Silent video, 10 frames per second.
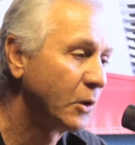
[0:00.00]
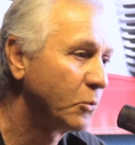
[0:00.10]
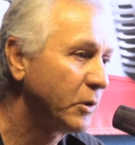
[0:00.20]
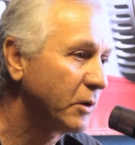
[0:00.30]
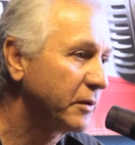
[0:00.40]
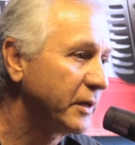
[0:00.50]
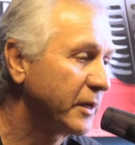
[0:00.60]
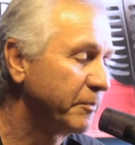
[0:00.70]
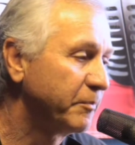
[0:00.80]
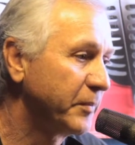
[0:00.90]
Well,
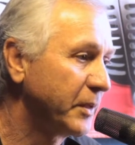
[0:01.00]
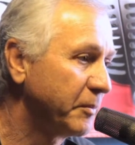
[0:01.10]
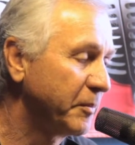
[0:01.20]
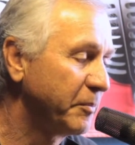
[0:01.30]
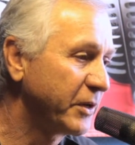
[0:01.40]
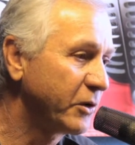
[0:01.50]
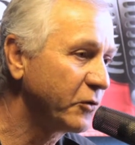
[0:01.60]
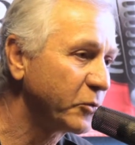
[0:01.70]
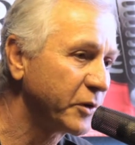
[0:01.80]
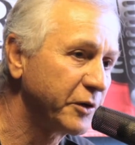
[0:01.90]

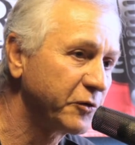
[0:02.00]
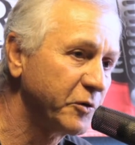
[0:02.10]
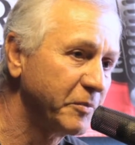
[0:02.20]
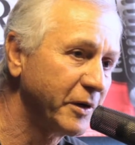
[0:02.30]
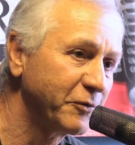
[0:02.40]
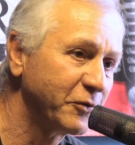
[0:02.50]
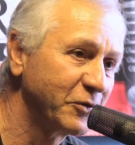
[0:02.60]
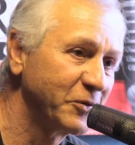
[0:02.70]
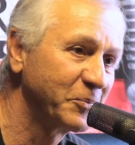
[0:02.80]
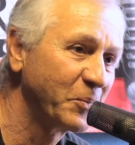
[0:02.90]
because we're history
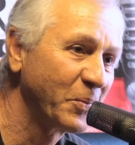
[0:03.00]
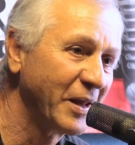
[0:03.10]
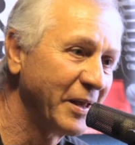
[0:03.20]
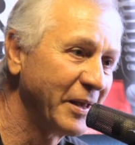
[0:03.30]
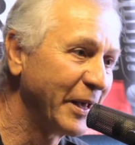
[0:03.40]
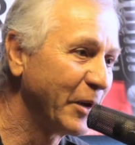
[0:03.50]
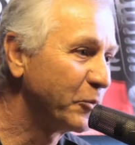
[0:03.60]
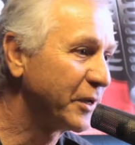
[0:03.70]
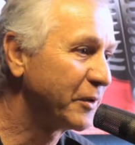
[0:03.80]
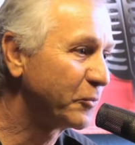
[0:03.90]
buffs and
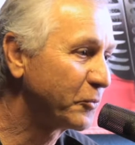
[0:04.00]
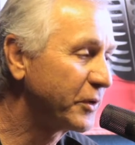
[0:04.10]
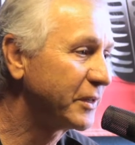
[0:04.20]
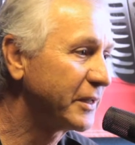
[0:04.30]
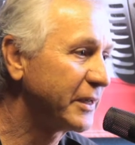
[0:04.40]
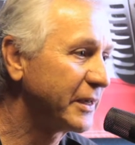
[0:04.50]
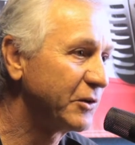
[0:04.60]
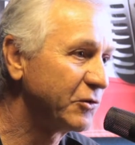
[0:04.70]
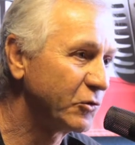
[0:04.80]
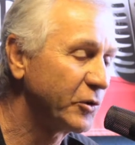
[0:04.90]
we really
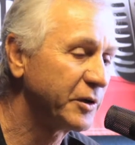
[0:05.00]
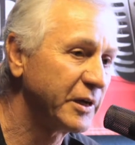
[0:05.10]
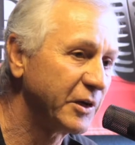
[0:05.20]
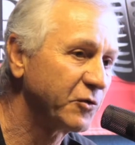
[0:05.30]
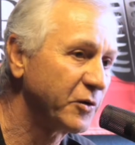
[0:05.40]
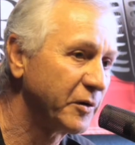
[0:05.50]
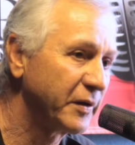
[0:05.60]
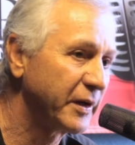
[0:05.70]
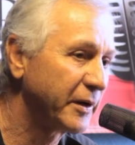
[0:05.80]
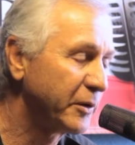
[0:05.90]
enjoyed the history of
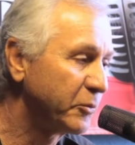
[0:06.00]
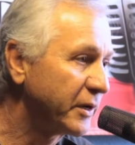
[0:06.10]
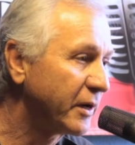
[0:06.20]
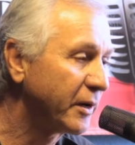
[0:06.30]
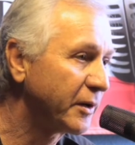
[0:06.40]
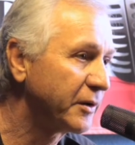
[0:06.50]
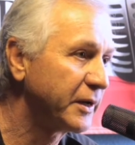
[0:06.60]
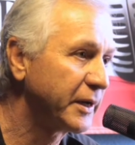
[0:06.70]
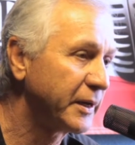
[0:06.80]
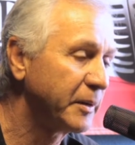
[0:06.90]
the area, we hired
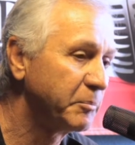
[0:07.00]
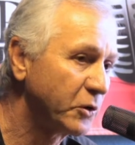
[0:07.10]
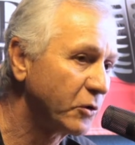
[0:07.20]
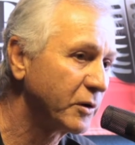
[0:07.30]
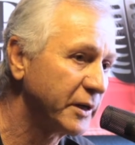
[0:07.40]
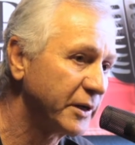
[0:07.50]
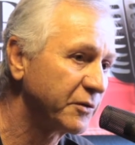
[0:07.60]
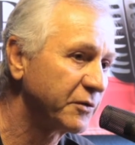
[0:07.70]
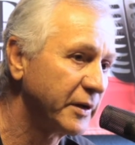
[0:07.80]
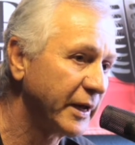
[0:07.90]
a
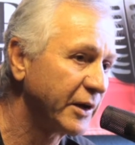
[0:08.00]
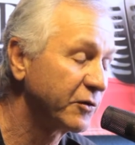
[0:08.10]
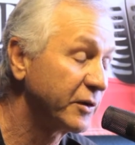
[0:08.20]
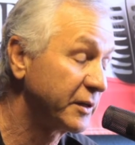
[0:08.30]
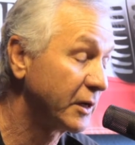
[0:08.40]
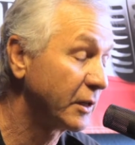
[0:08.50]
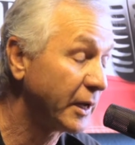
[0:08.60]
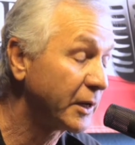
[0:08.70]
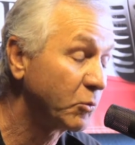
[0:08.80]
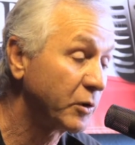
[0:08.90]
muralist that actually did a
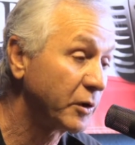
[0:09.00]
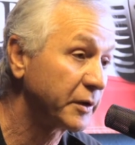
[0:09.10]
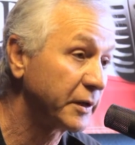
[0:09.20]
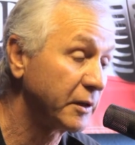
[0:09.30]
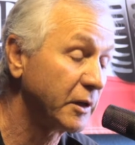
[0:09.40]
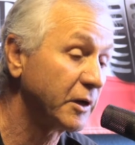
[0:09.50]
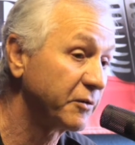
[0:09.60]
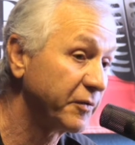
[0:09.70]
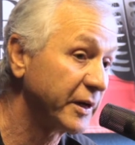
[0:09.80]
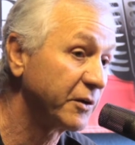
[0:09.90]
lot of work in the Las
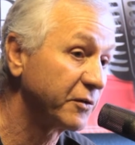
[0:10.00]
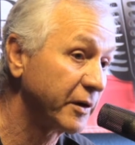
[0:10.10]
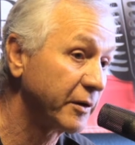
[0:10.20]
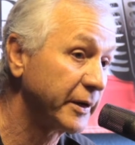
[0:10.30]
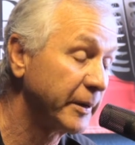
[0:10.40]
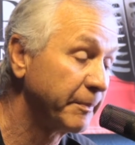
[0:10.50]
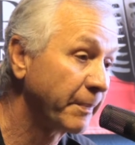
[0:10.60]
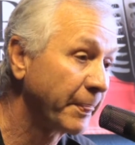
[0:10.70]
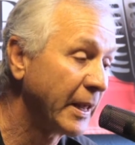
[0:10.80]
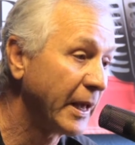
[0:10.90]
Vegas area.
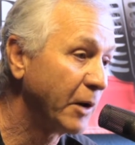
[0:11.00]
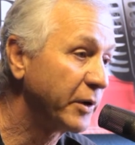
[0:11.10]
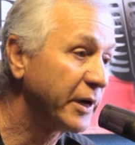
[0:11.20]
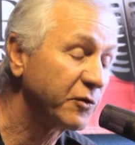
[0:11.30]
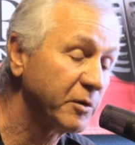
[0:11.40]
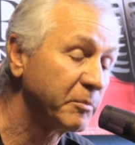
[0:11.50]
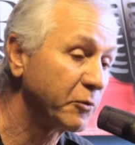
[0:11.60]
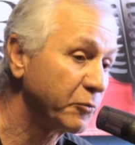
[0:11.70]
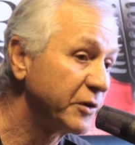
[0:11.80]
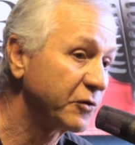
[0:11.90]
And we asked him to
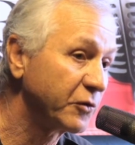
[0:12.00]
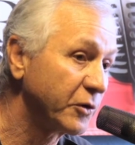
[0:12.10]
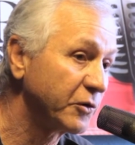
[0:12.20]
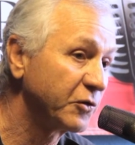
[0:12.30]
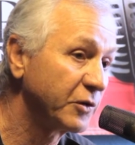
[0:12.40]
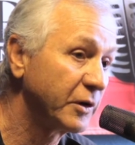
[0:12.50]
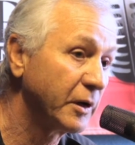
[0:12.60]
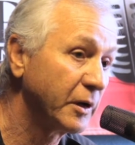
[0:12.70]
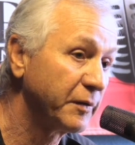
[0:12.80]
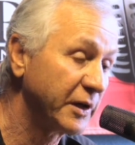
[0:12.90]
research
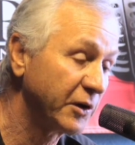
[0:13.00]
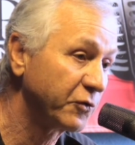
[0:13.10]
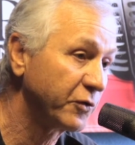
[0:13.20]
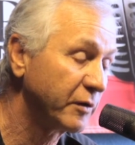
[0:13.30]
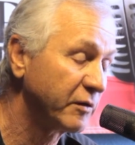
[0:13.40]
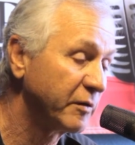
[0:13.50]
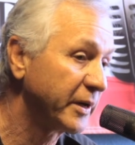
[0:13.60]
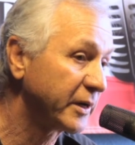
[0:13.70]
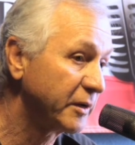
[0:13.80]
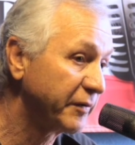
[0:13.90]
the history of the
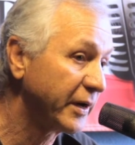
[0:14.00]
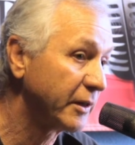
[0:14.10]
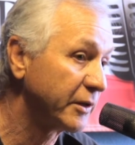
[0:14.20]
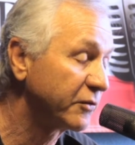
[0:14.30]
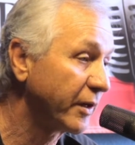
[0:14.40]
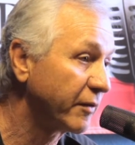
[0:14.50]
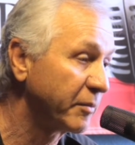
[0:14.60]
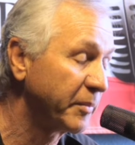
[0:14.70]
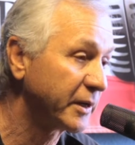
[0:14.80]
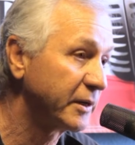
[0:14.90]
Temecula Valley, South
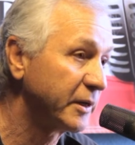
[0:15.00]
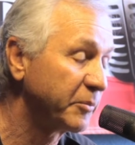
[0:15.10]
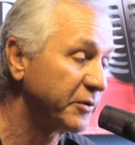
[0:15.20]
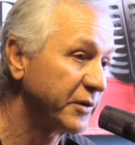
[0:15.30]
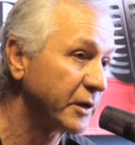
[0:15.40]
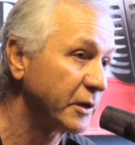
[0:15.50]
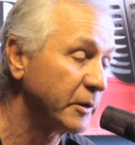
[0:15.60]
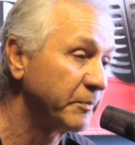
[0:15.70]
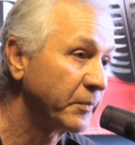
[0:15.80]
Temecula in particular.